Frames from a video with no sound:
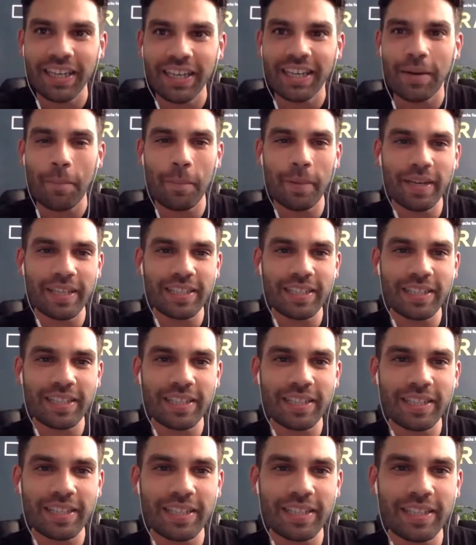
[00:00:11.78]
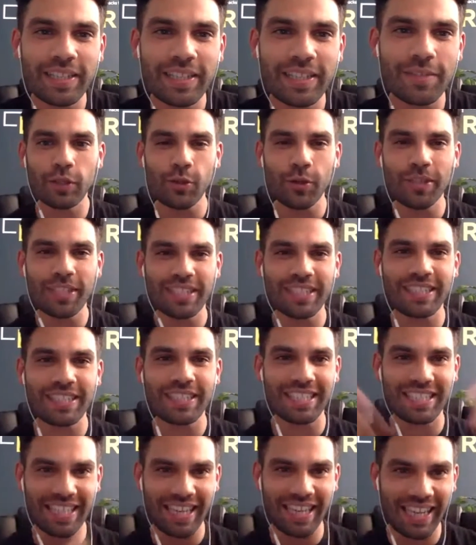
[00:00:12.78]
But for those of you who join
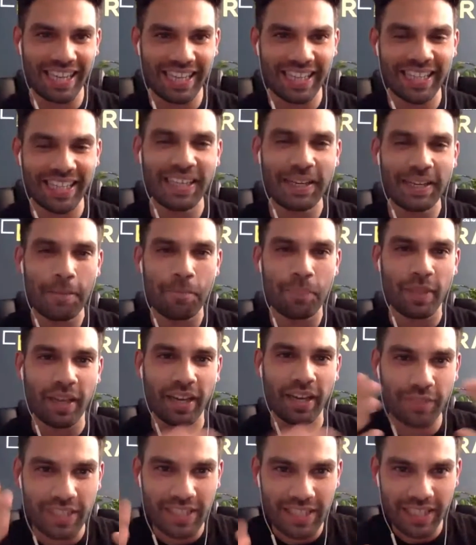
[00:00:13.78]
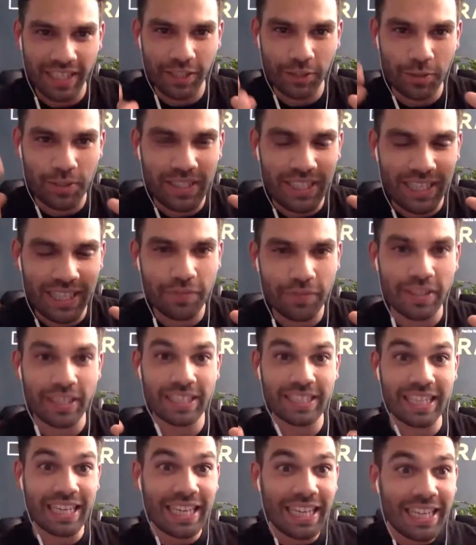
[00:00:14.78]
us today, I've decided to take
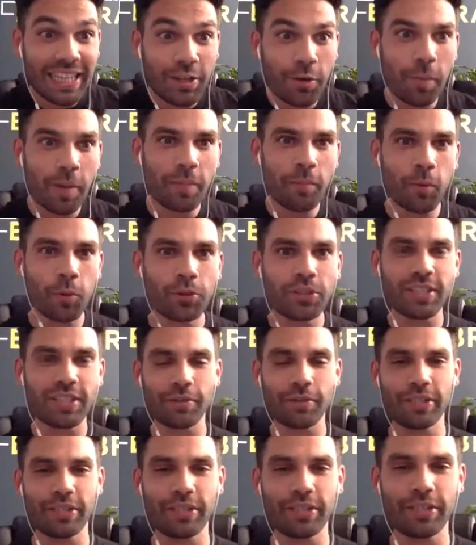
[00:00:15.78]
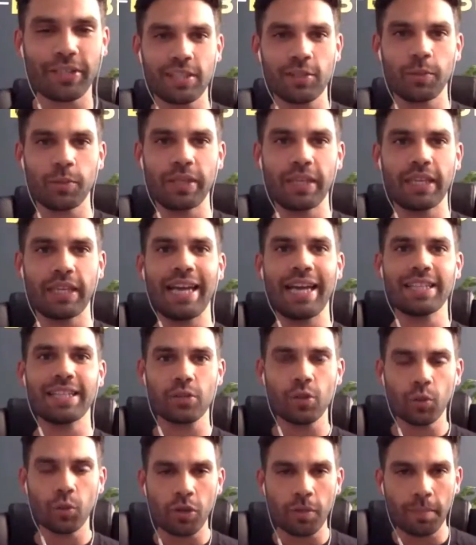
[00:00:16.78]
things a little bit more seriously this week
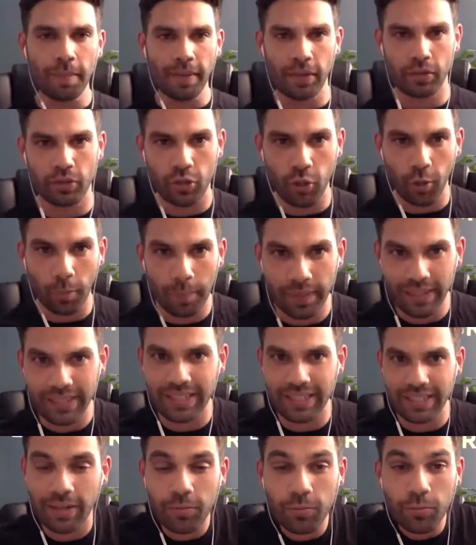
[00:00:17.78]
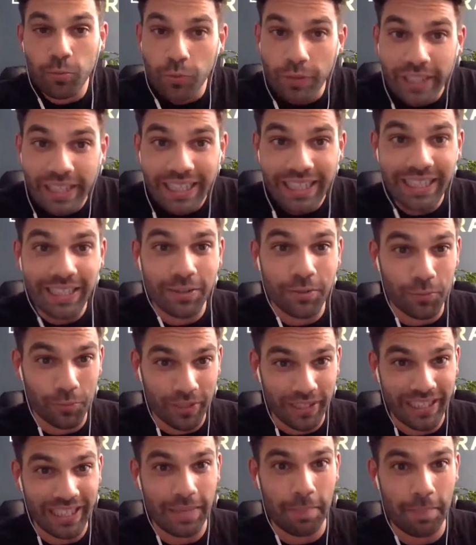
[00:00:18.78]
and talk about topics that really,
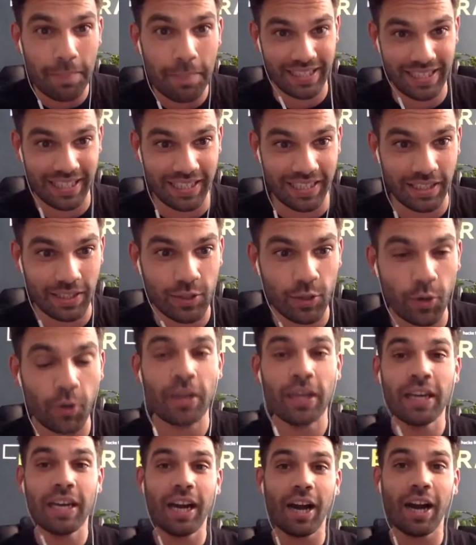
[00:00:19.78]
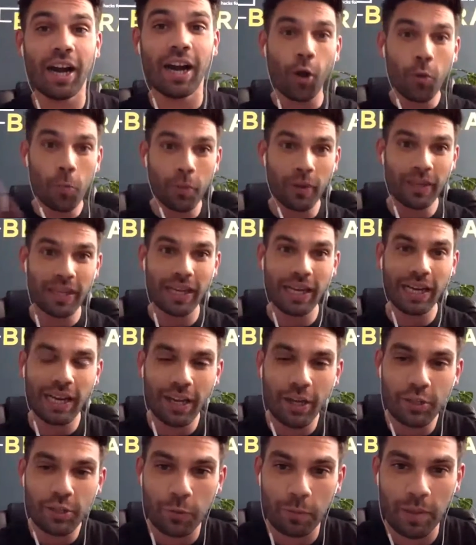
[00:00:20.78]
really matter. So I hope we get
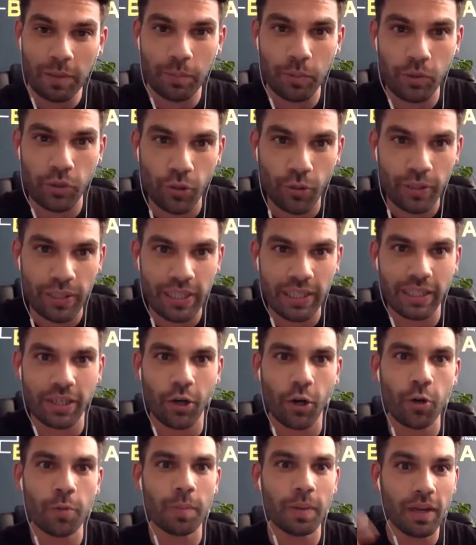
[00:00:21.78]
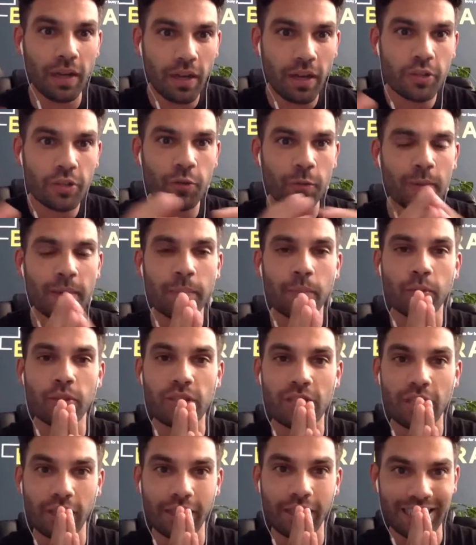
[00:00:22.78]
loads of people joining. I hope loads of people
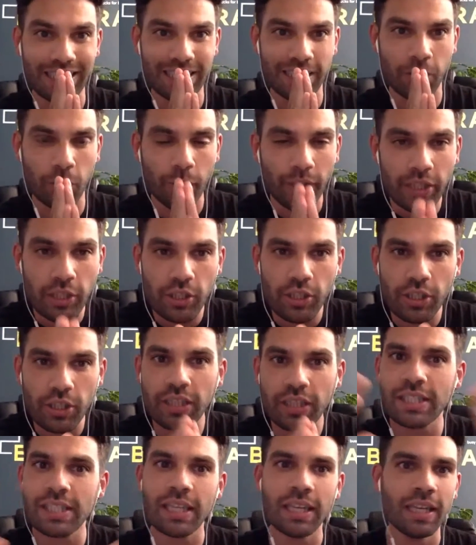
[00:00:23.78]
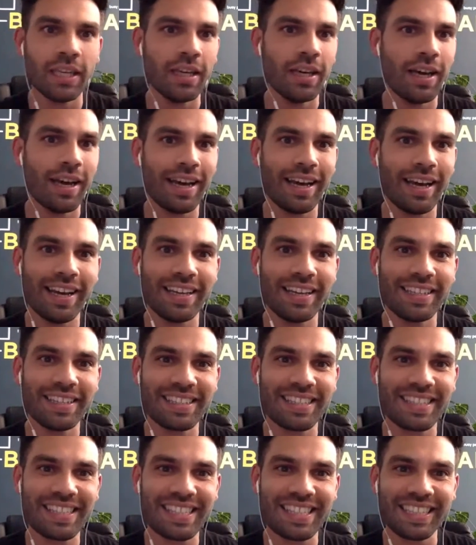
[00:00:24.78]
start asking questions, and